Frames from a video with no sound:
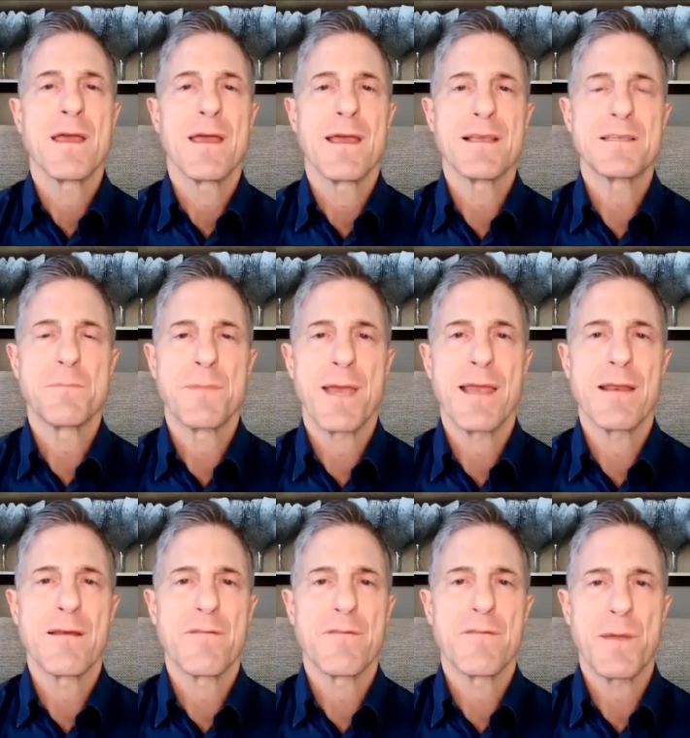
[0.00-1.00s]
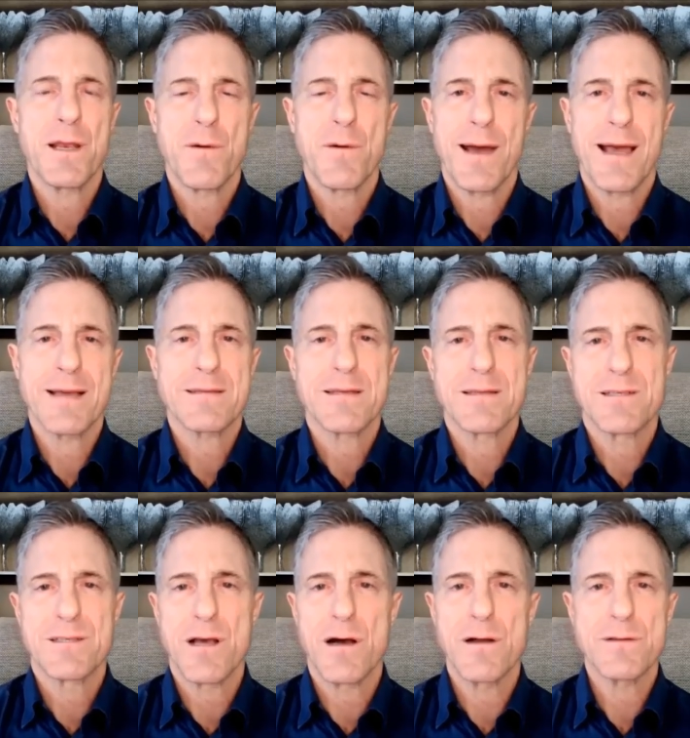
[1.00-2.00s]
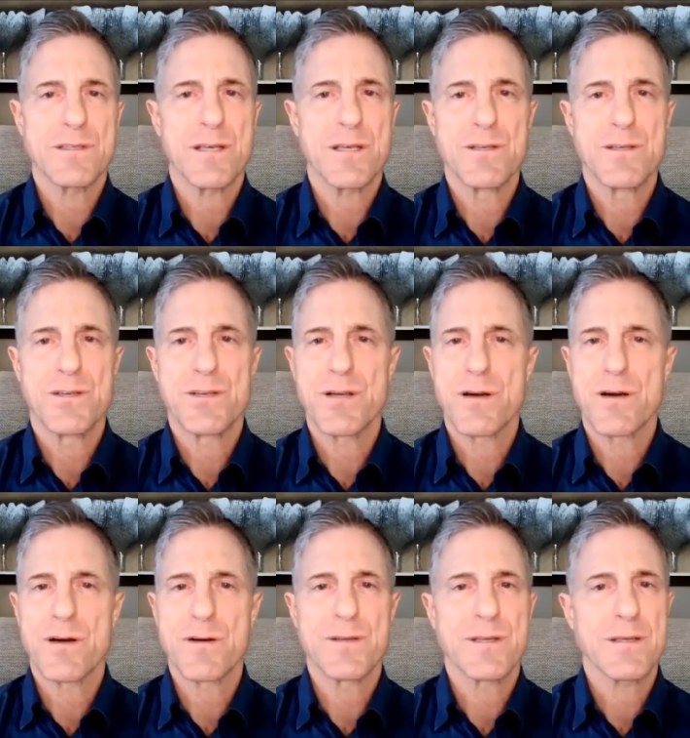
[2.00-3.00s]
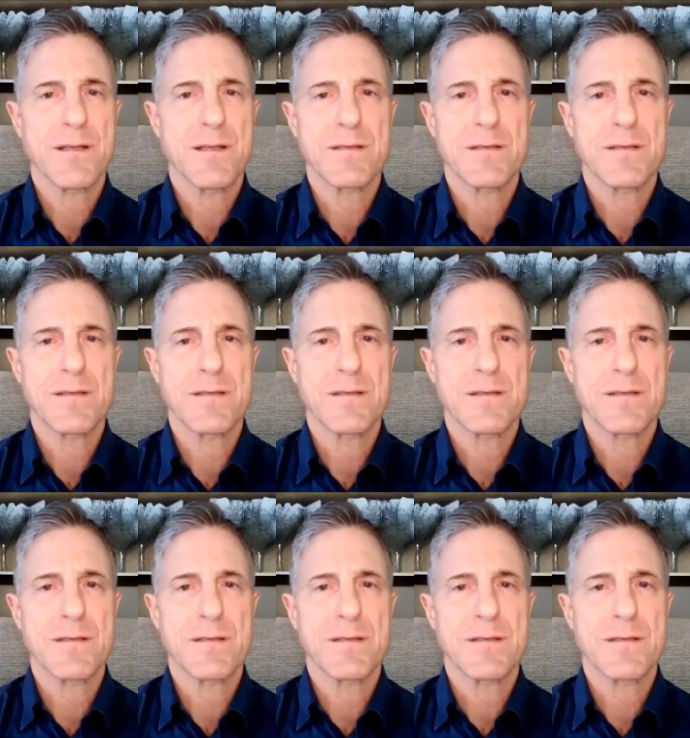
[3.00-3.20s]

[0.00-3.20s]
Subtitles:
is made of amino acids, salts, sugars,